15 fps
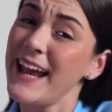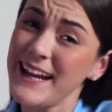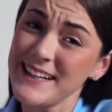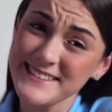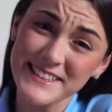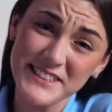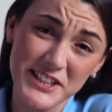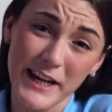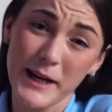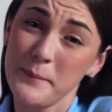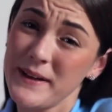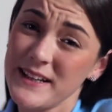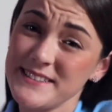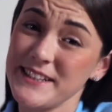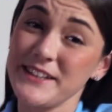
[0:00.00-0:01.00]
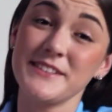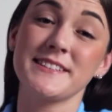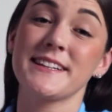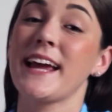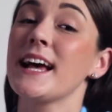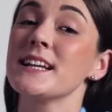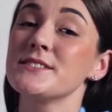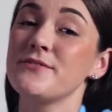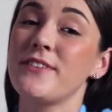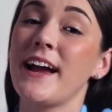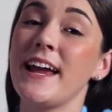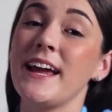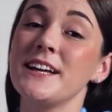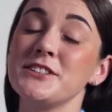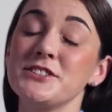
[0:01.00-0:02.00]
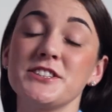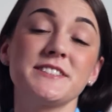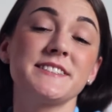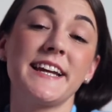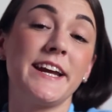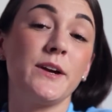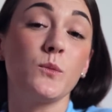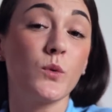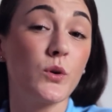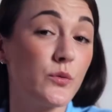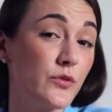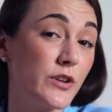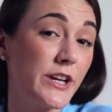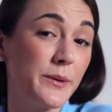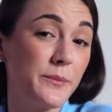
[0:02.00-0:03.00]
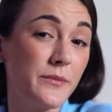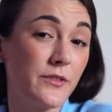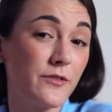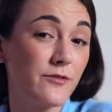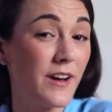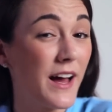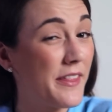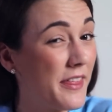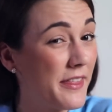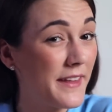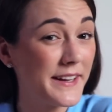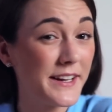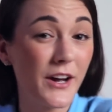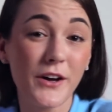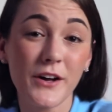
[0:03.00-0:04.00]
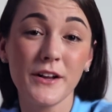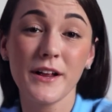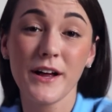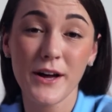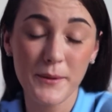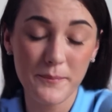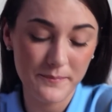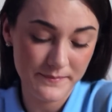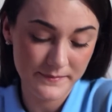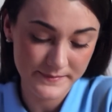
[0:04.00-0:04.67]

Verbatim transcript: Is it cheaper to use a gas fire just to heat one room rather than your whole home?